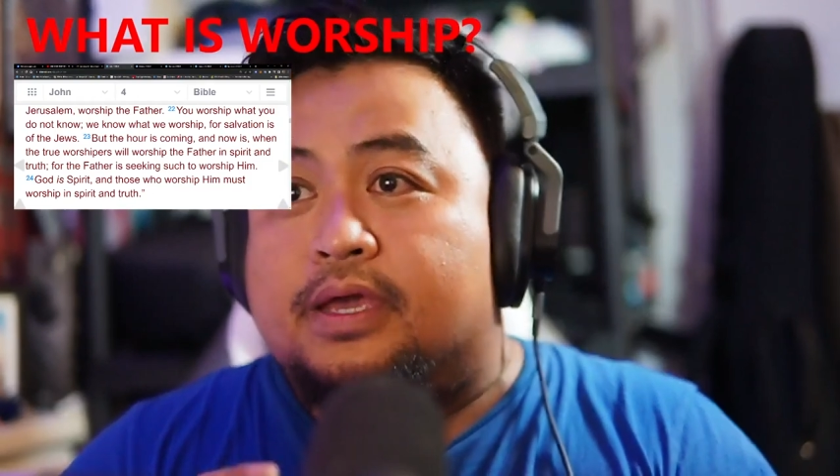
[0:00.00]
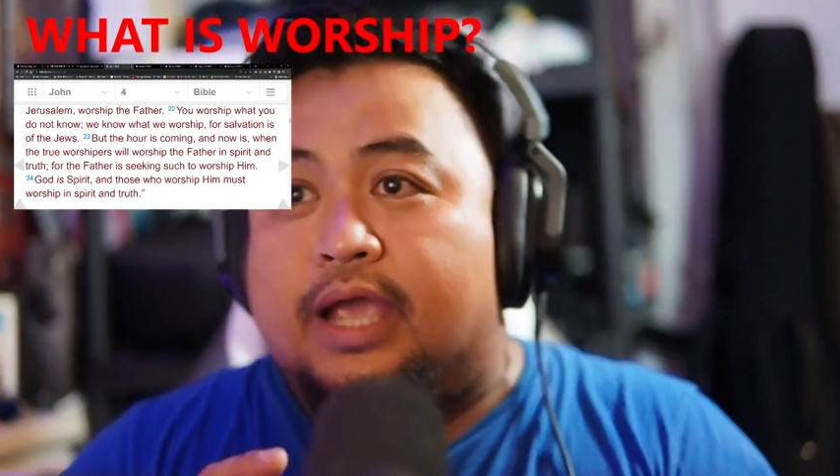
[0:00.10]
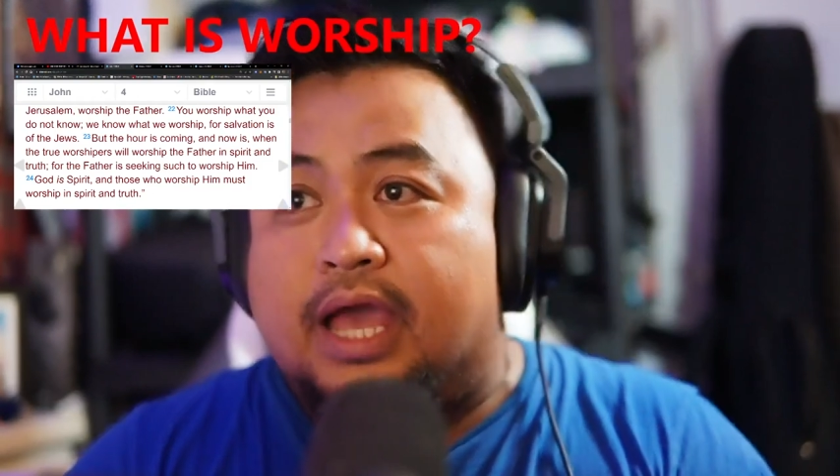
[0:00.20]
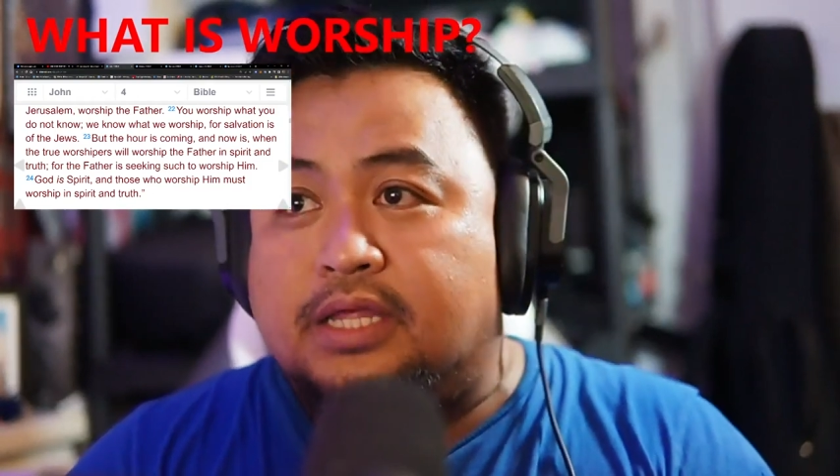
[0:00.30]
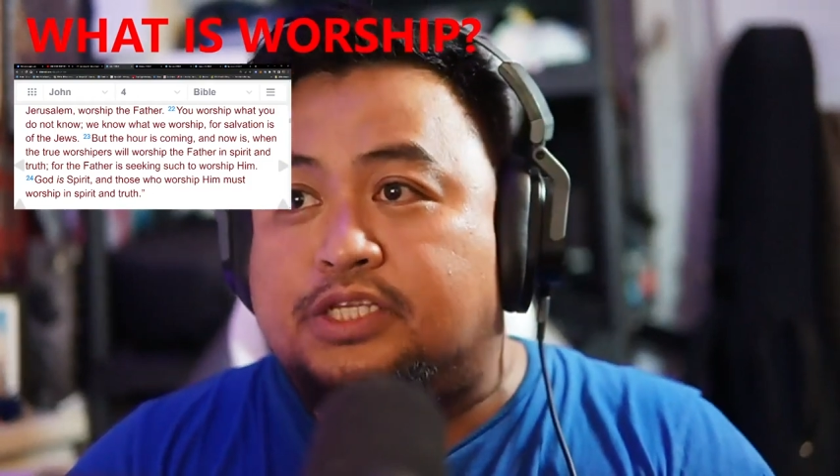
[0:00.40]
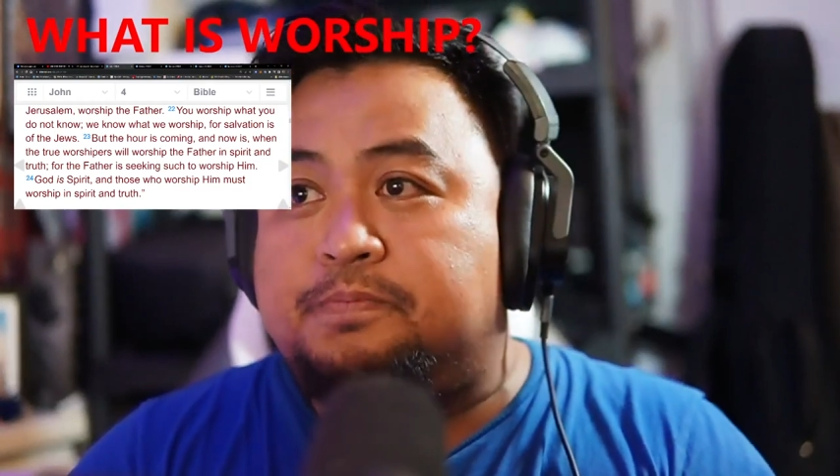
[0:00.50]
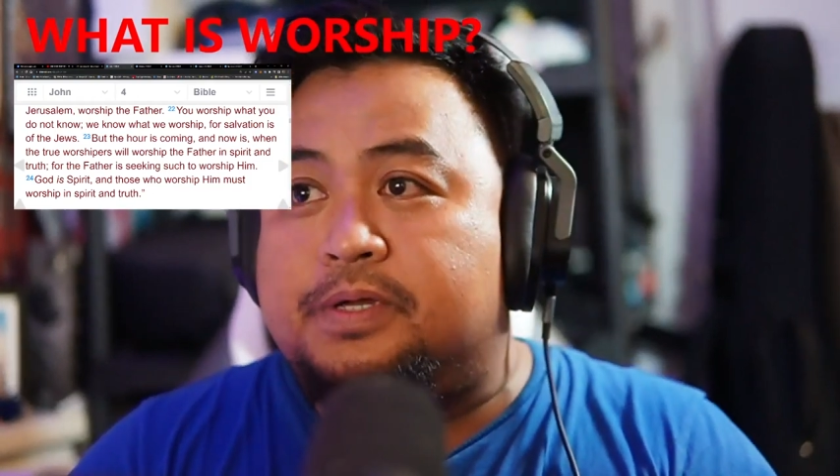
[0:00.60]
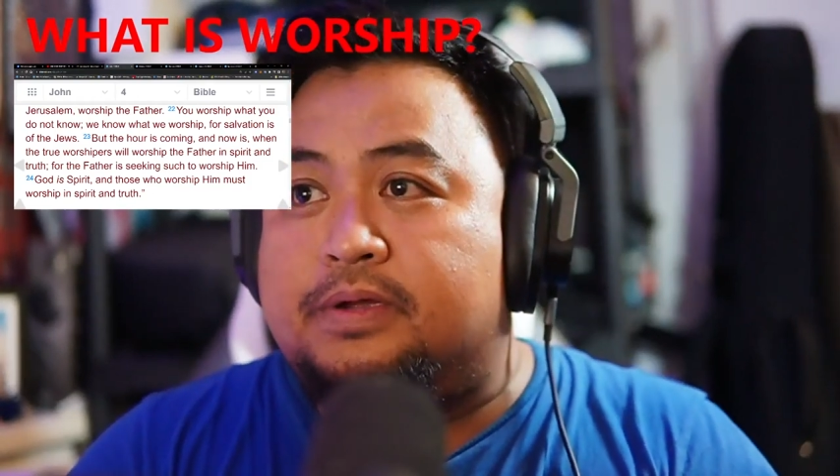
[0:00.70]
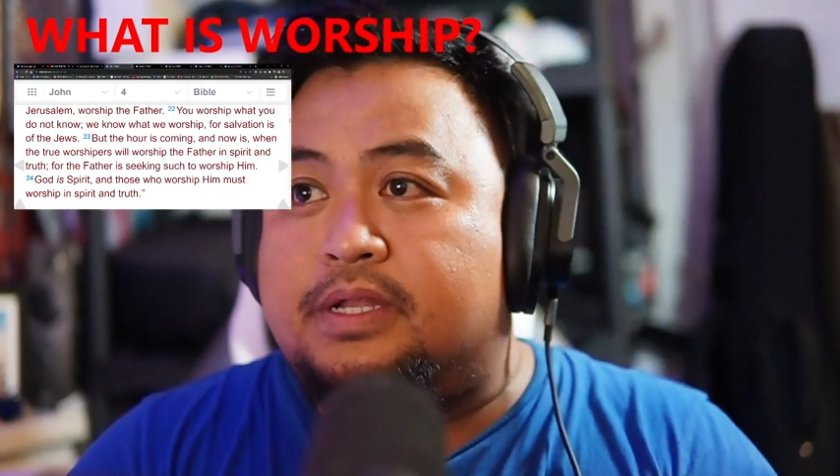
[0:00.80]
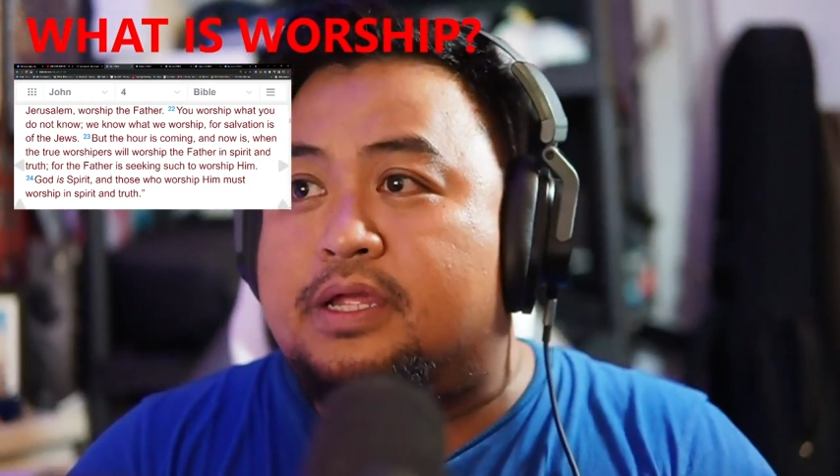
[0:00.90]
"God is
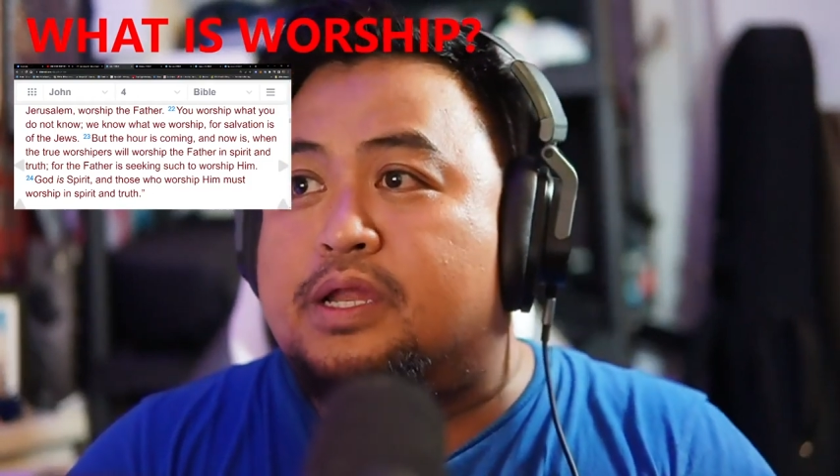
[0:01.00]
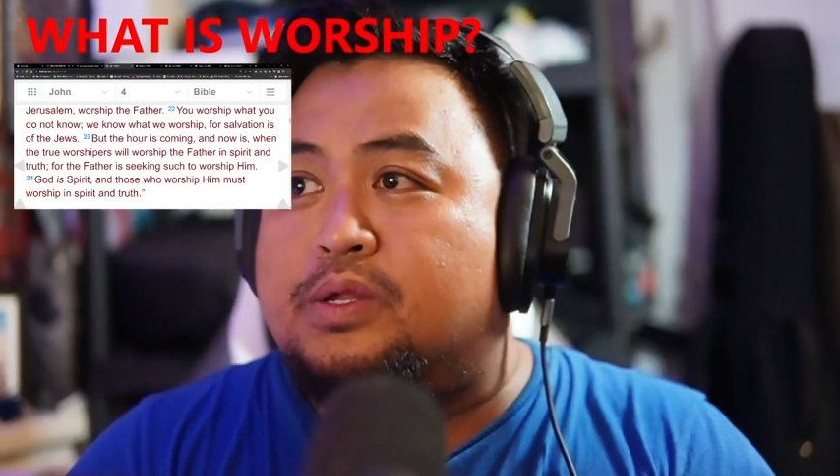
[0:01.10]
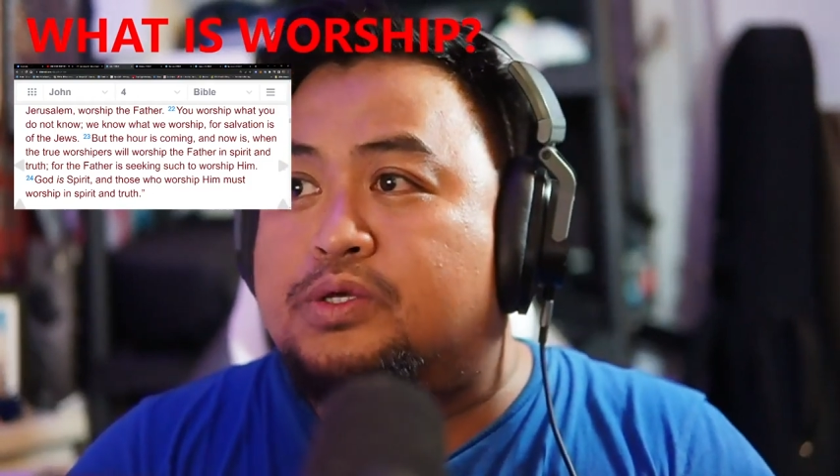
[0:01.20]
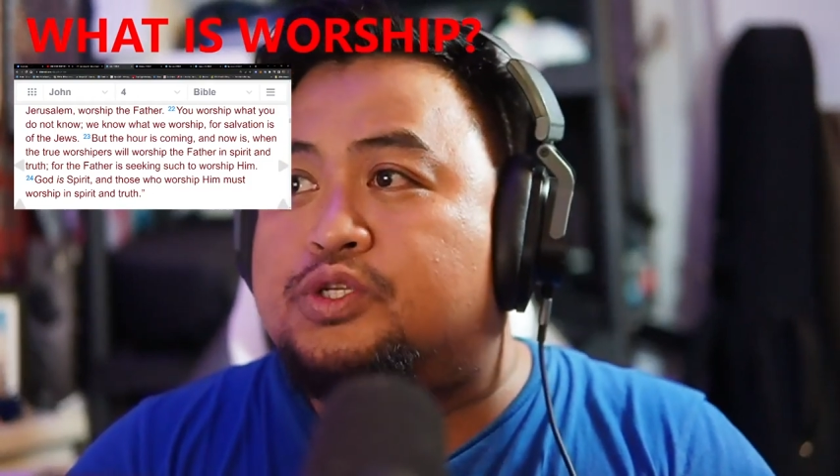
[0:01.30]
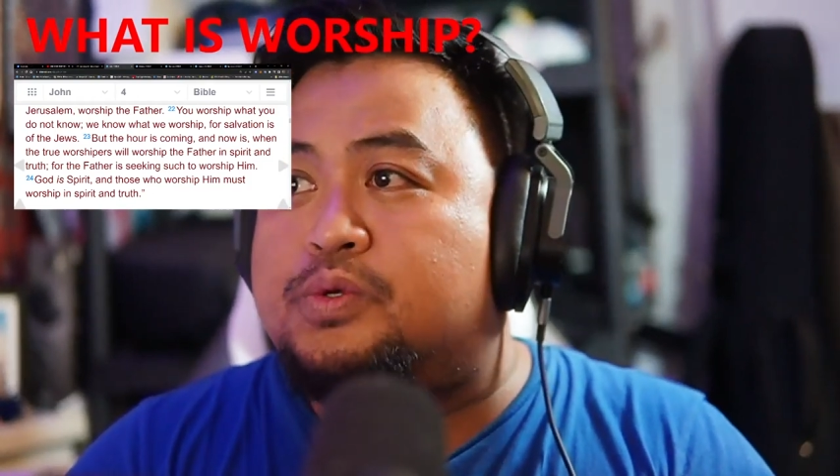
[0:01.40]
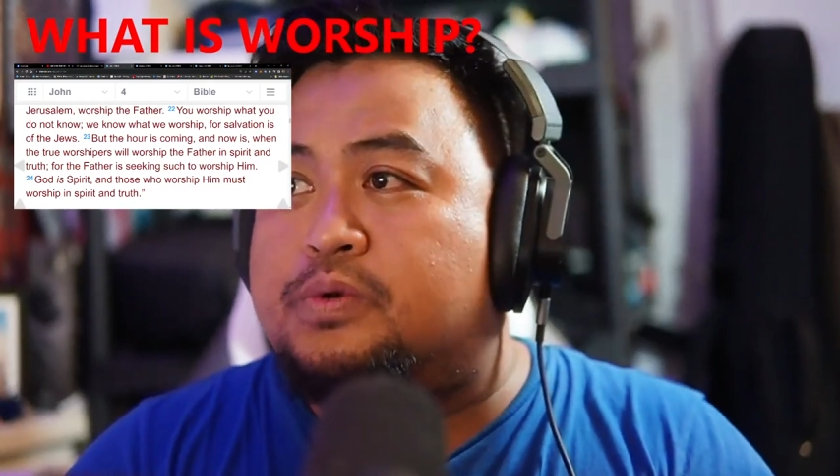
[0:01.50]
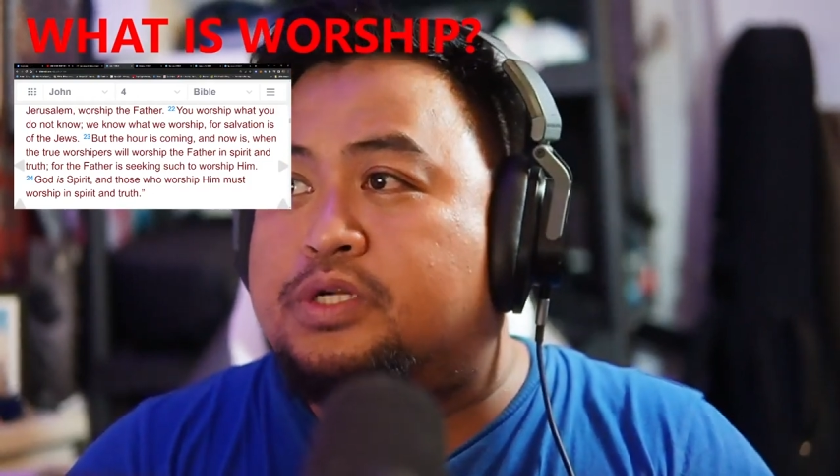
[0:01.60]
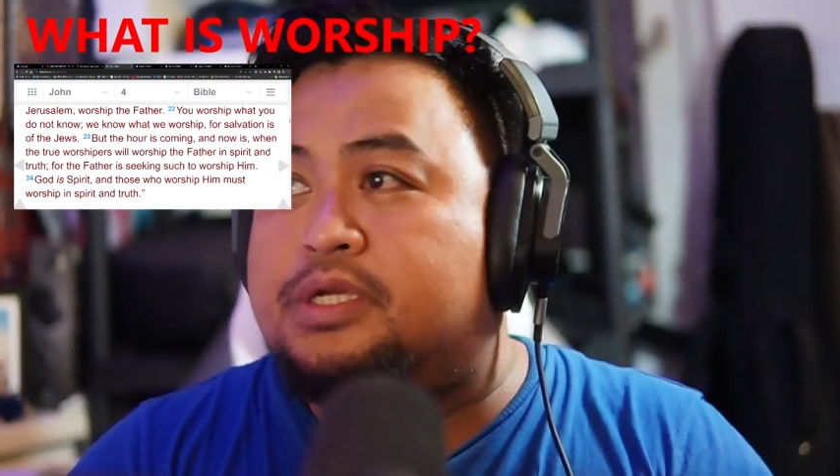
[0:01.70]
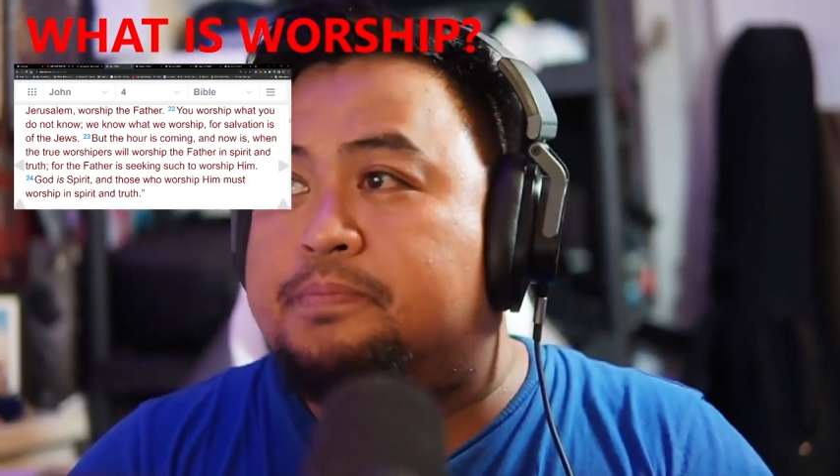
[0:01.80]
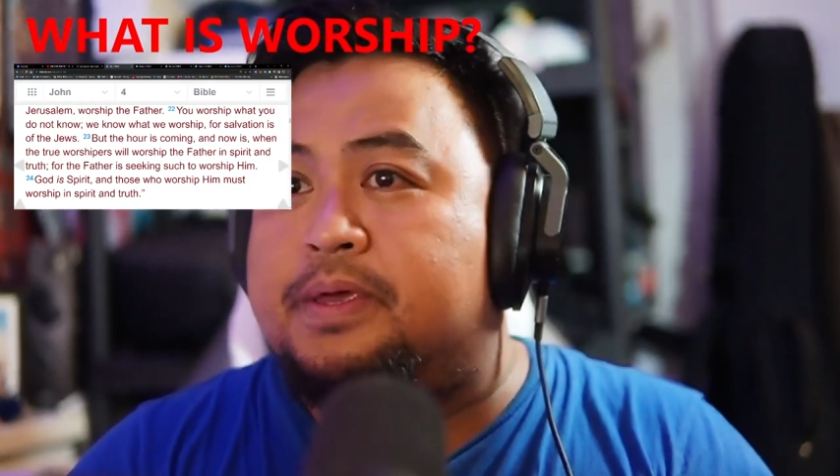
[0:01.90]
spirit, and those who
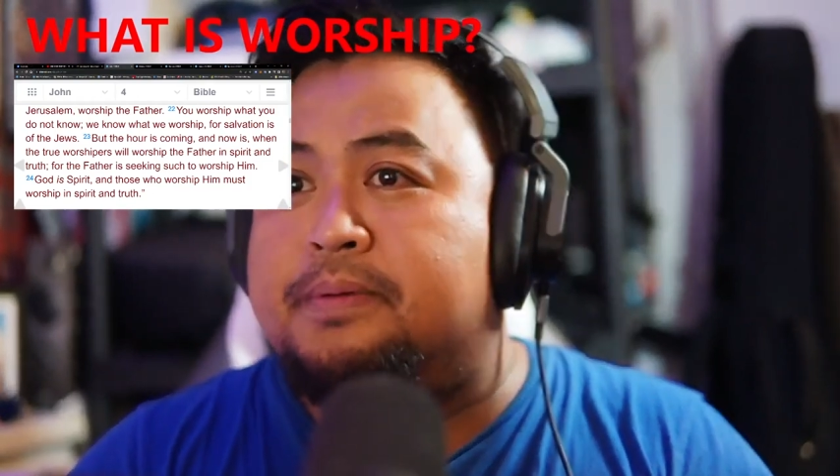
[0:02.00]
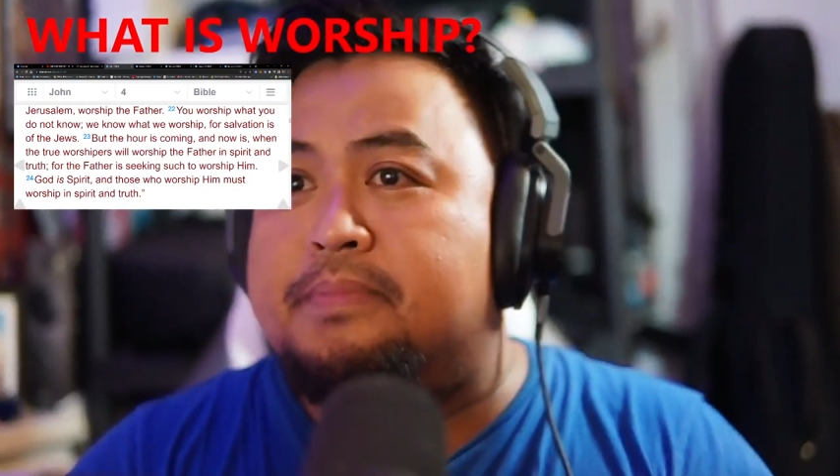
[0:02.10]
worship Him